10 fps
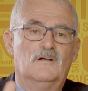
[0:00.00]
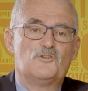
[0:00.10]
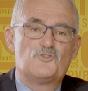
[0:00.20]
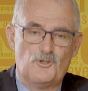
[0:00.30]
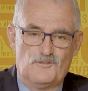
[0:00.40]

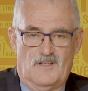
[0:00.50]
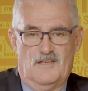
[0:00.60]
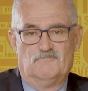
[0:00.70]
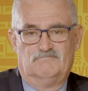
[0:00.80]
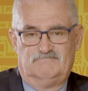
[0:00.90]
On
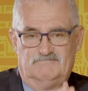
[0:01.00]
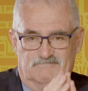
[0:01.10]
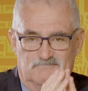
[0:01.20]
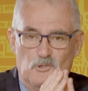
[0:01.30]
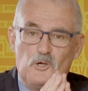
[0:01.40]
Tuesday,
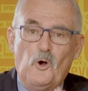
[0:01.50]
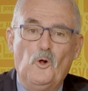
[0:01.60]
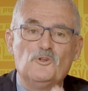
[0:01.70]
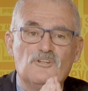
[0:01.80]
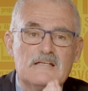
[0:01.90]
we're
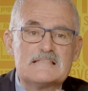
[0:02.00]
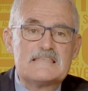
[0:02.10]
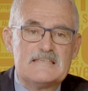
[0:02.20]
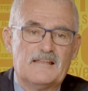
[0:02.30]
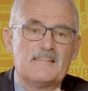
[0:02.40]
called to
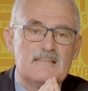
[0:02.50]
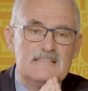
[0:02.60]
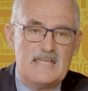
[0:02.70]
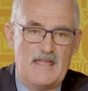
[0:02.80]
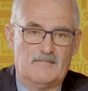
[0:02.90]
consider the
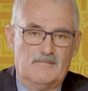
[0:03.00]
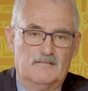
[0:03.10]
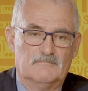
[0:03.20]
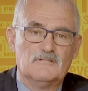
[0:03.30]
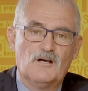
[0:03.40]

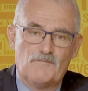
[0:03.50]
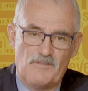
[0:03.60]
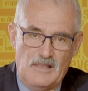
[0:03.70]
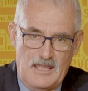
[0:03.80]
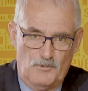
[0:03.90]
death of
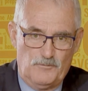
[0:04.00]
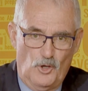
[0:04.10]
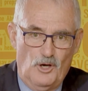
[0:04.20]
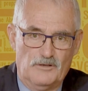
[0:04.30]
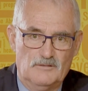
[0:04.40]
the Lamb of
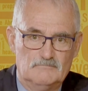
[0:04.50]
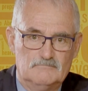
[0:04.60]
God.